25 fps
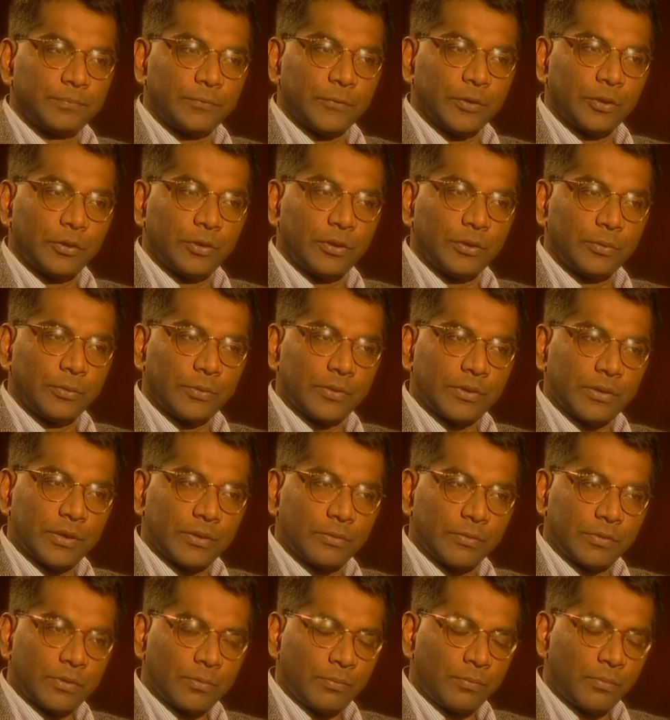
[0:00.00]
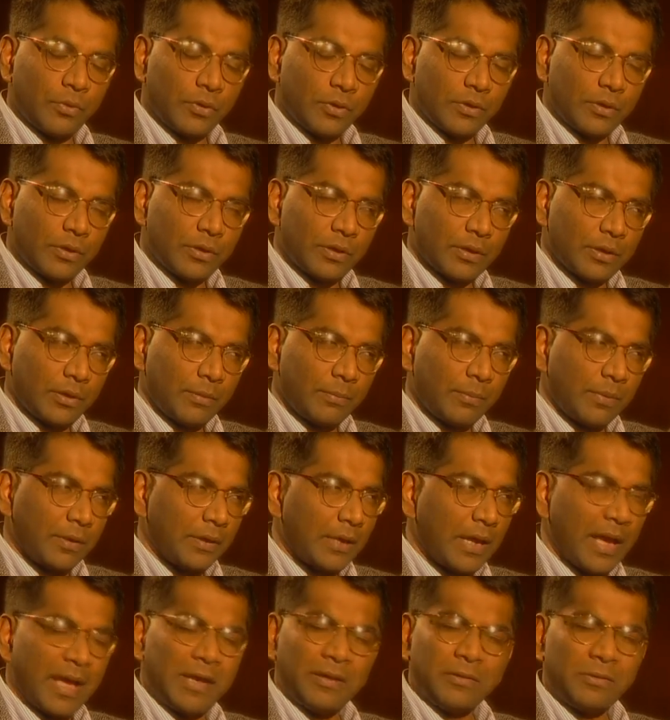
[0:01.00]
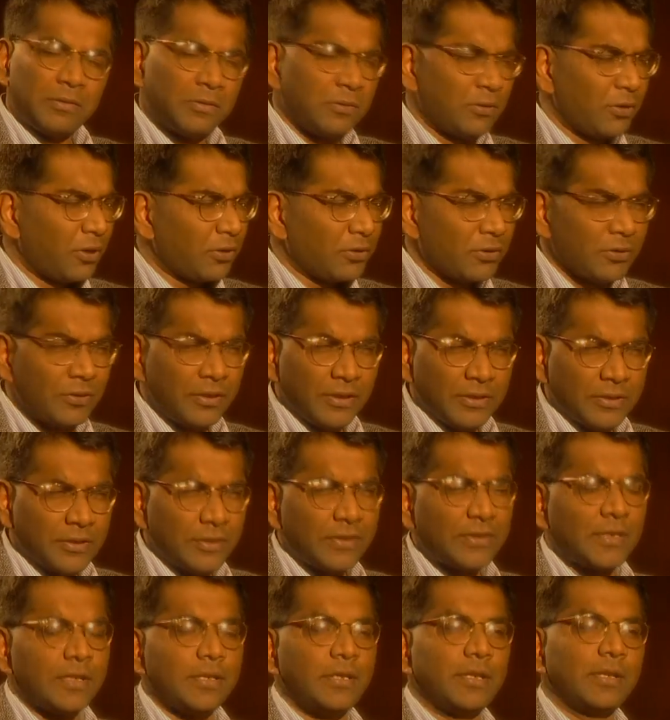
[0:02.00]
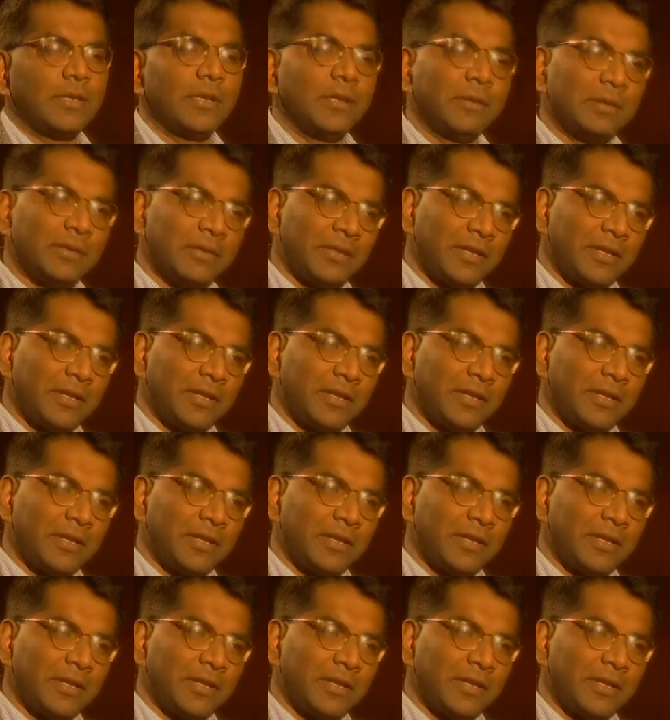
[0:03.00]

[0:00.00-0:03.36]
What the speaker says: You know, it was a book about, and not only just India,